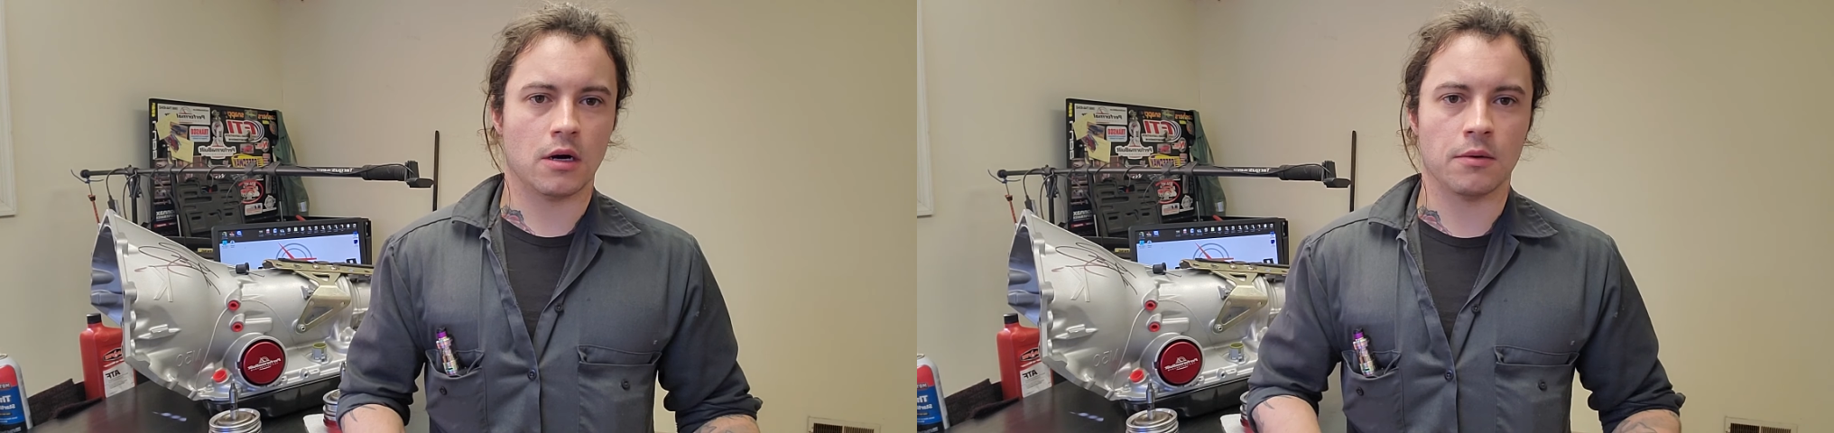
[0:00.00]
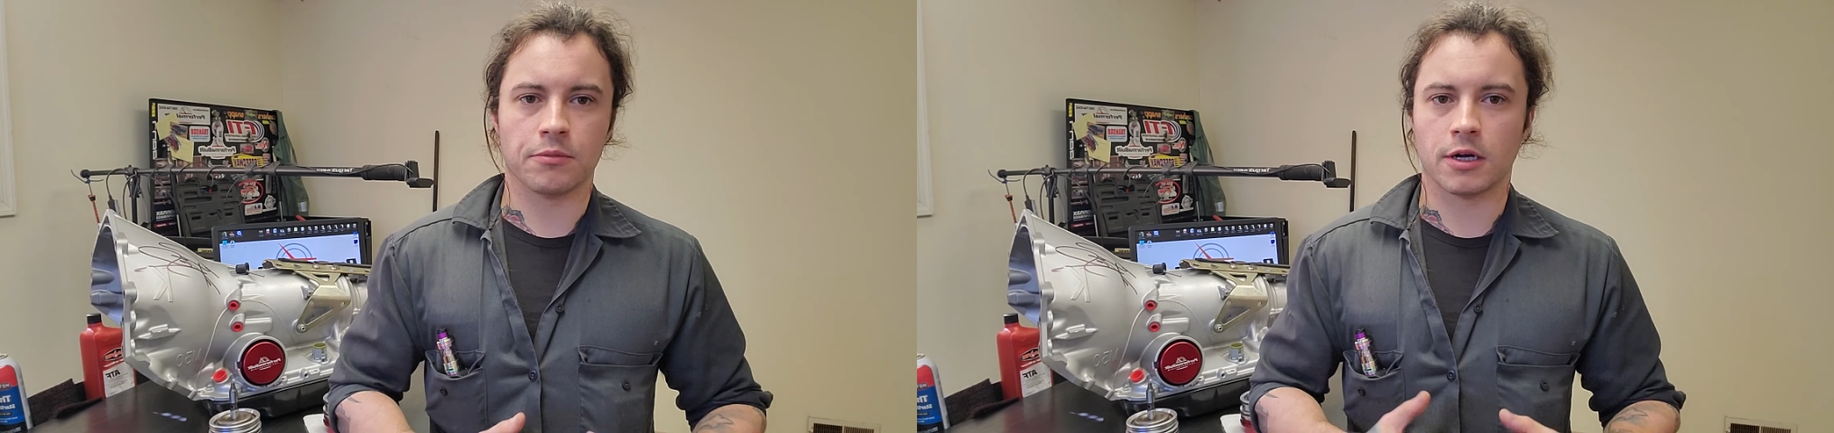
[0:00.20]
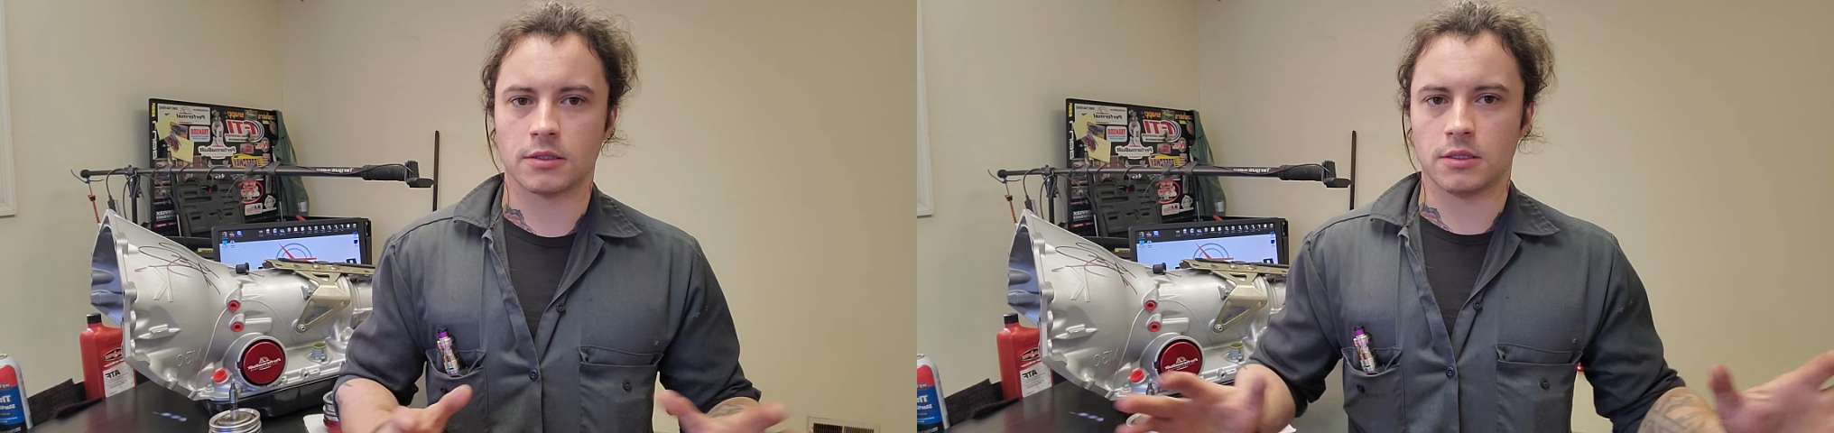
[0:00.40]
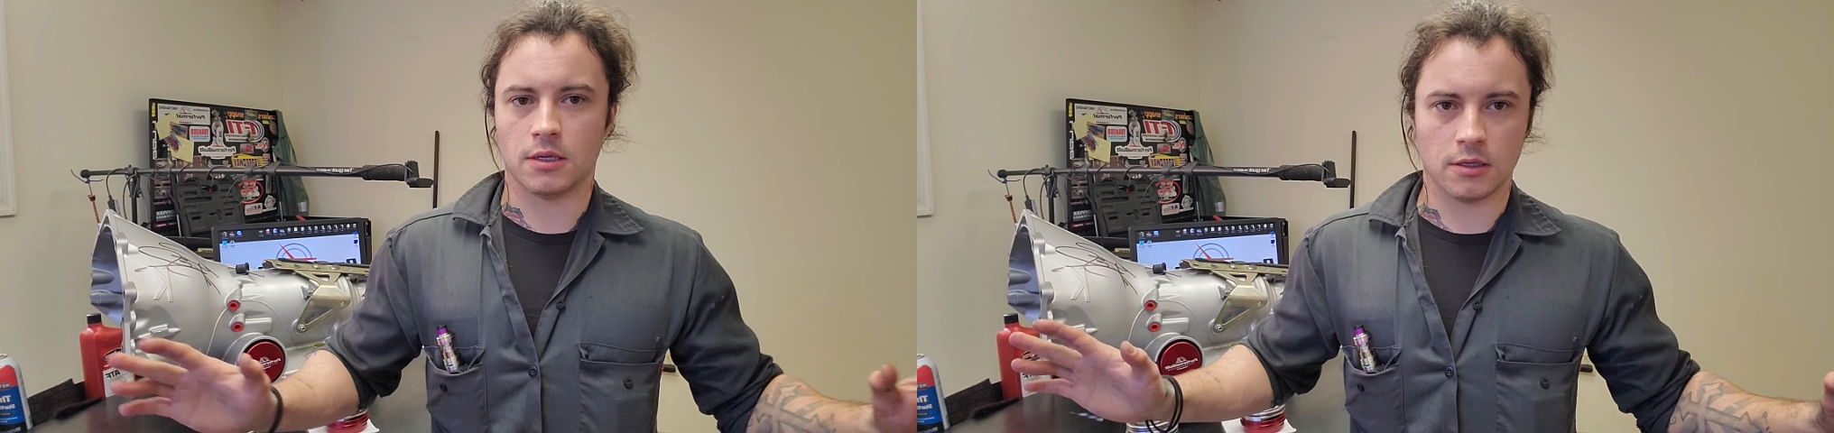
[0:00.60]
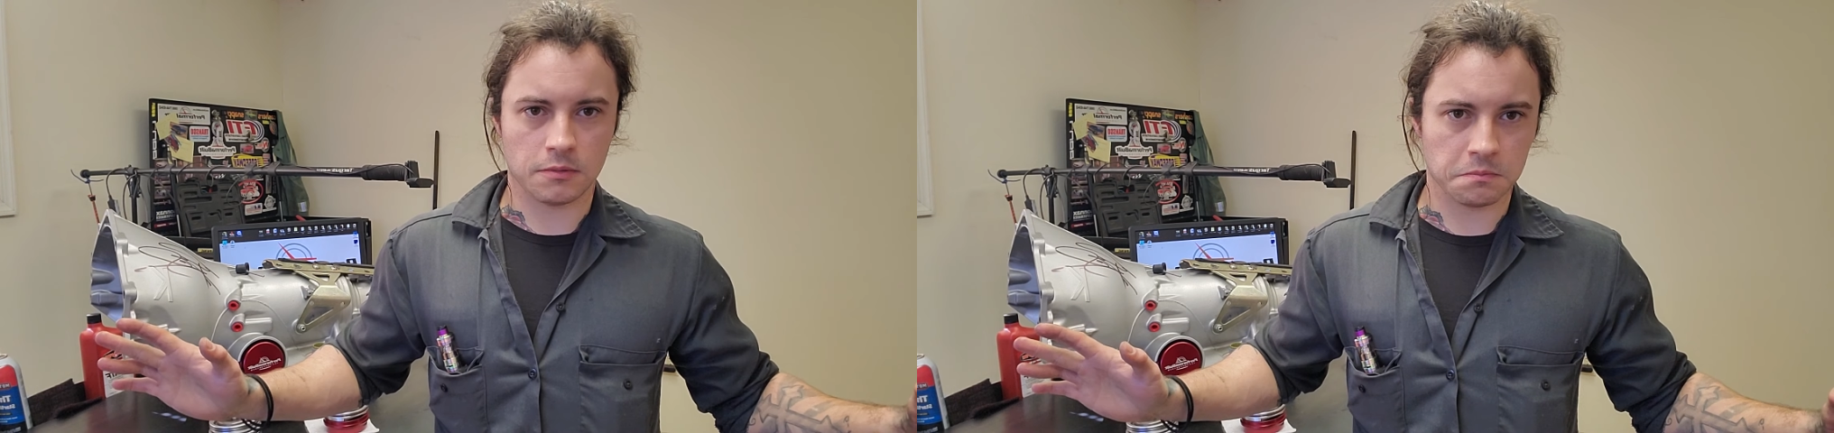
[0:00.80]

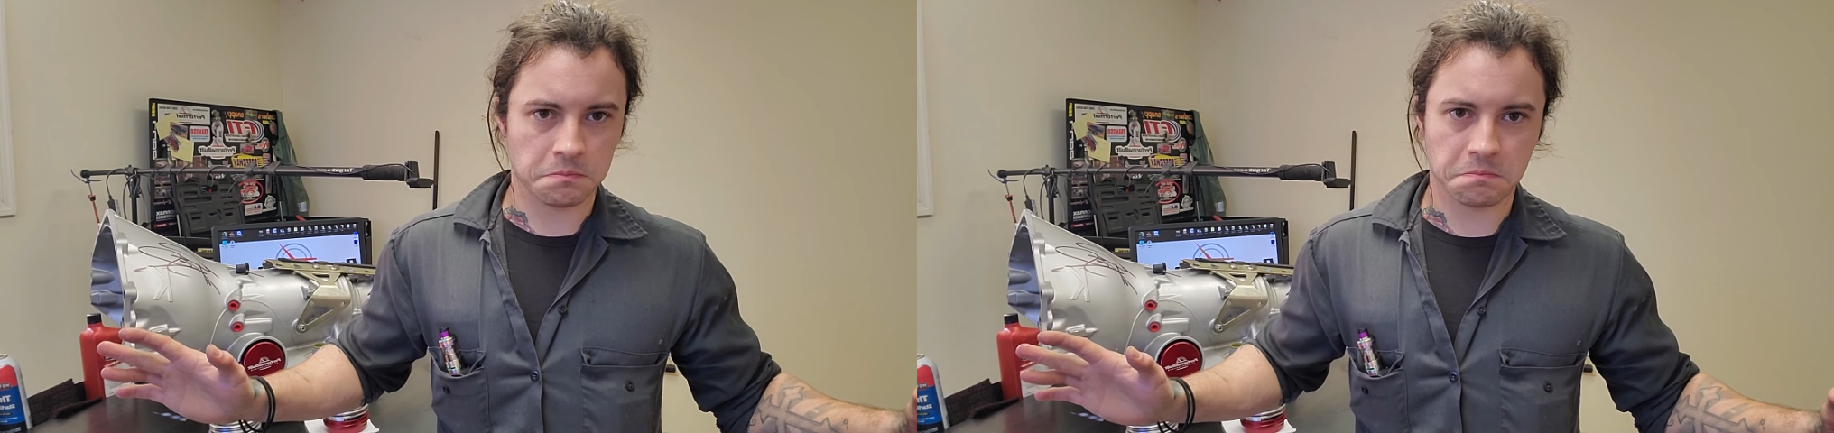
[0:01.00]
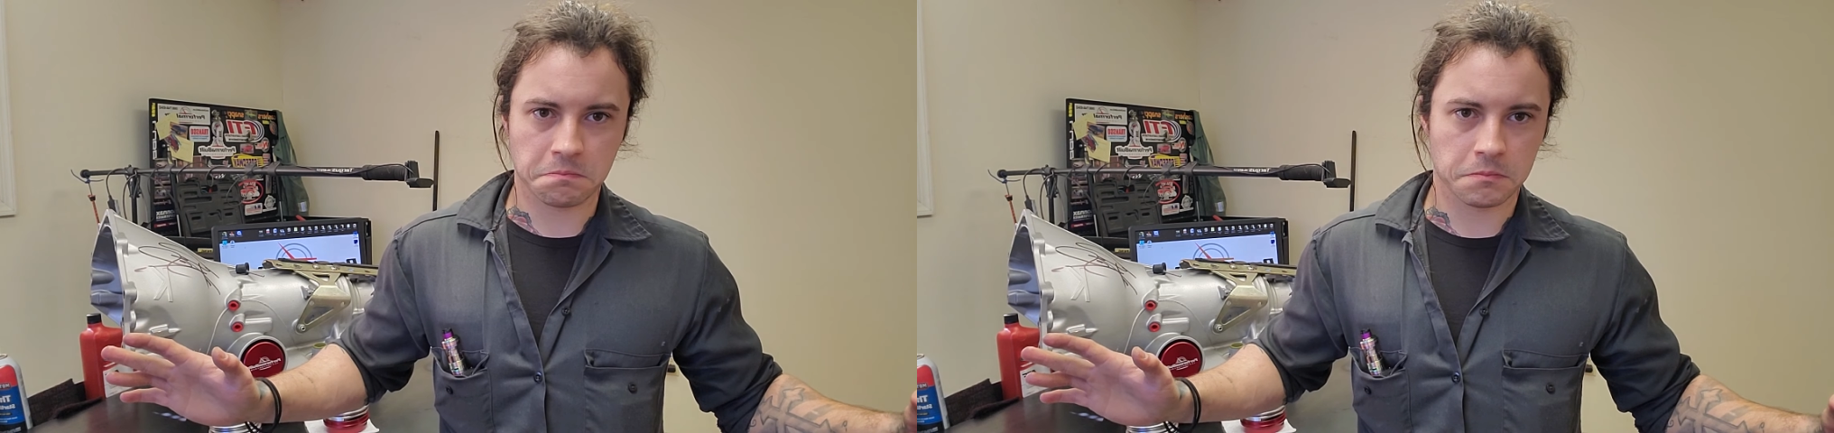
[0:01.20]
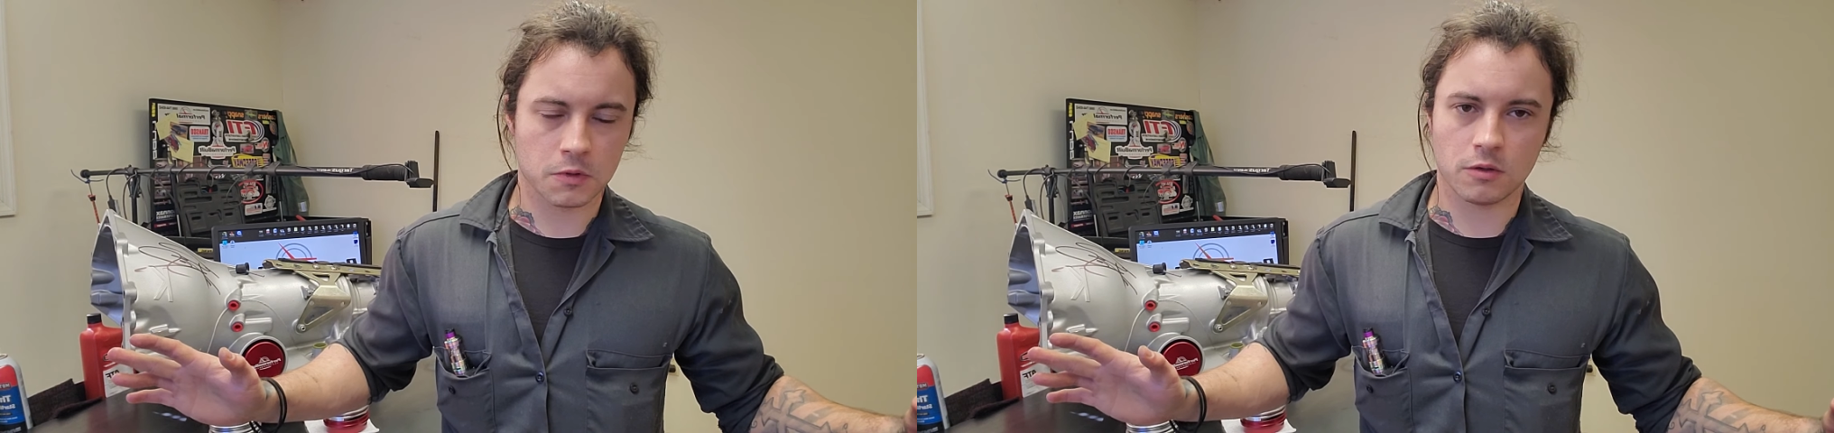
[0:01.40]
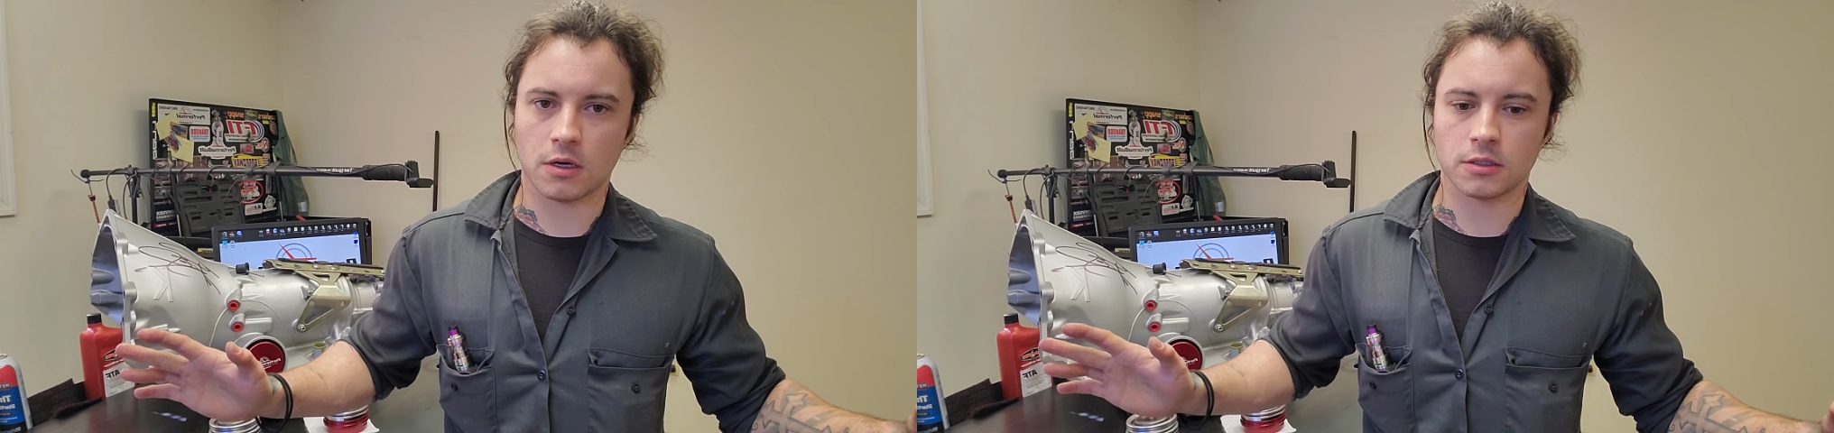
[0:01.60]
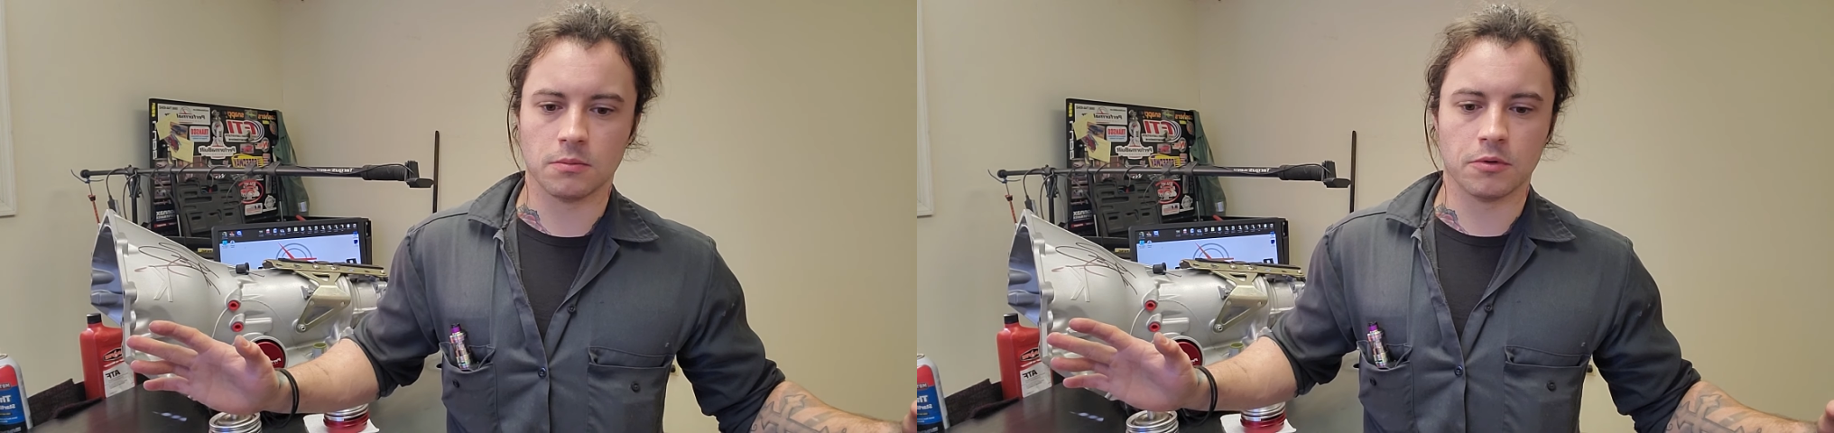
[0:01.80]
unprecedented
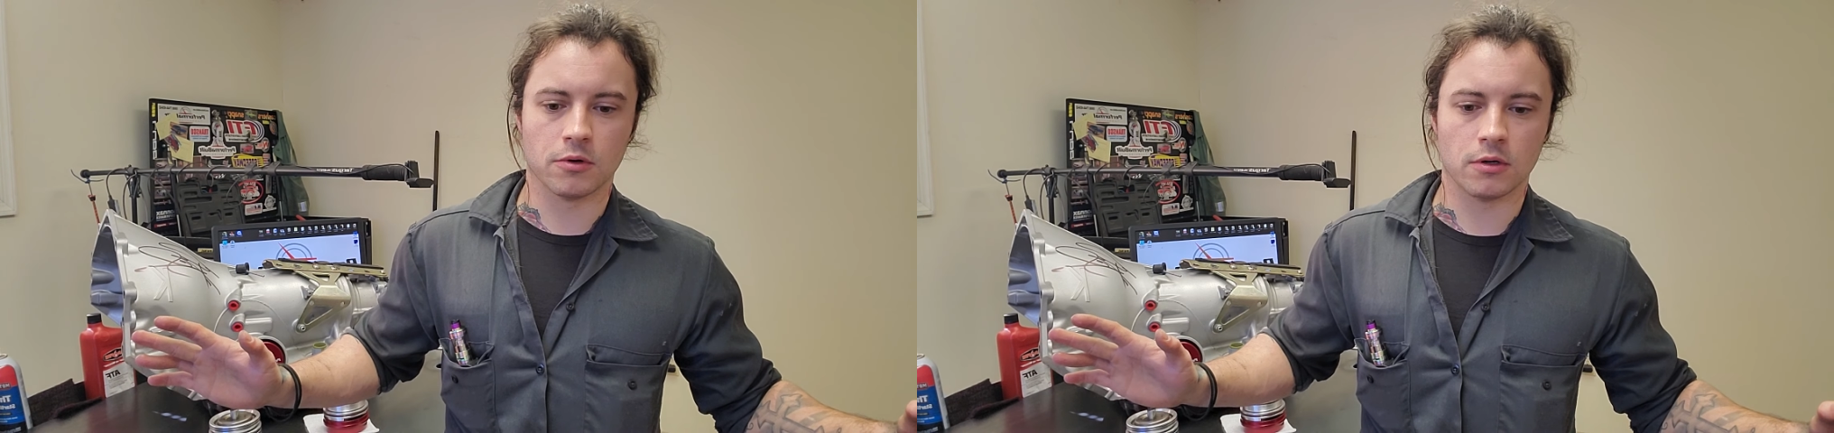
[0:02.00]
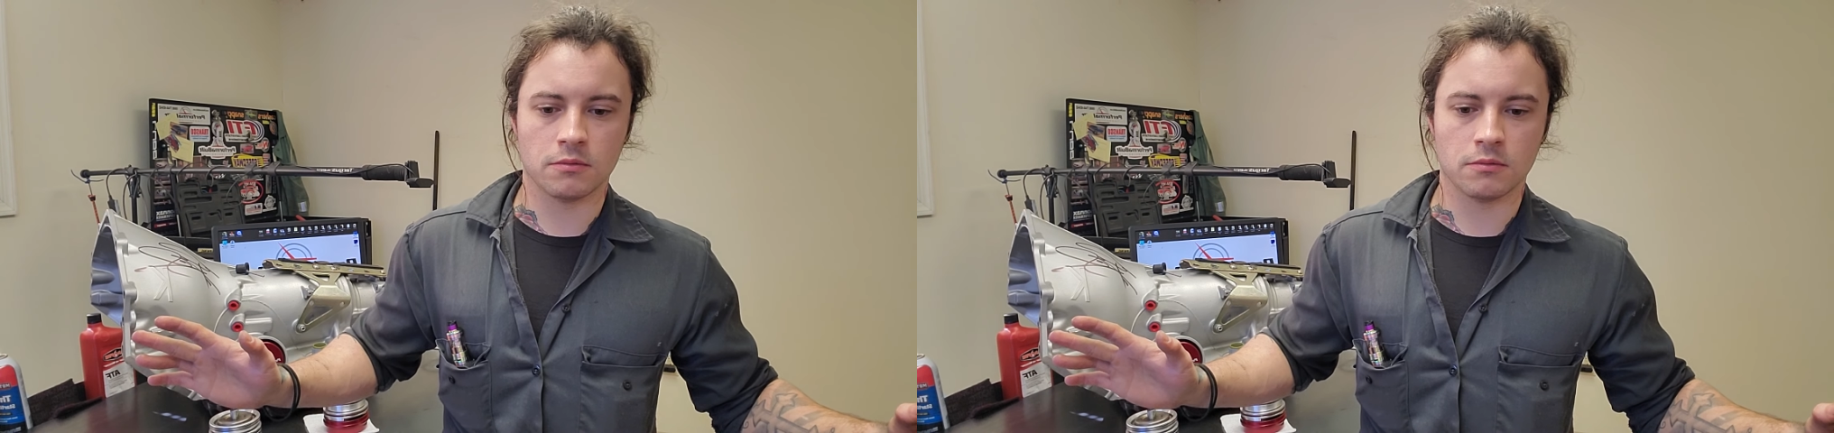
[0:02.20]
across the board.